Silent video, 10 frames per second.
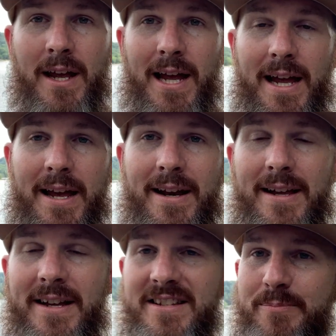and
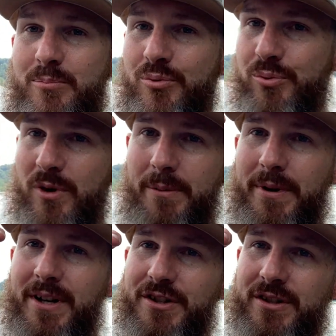it's pretty
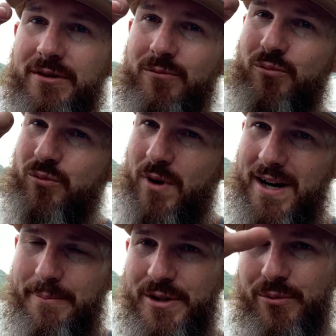much
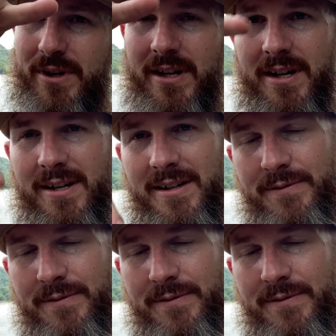right in between,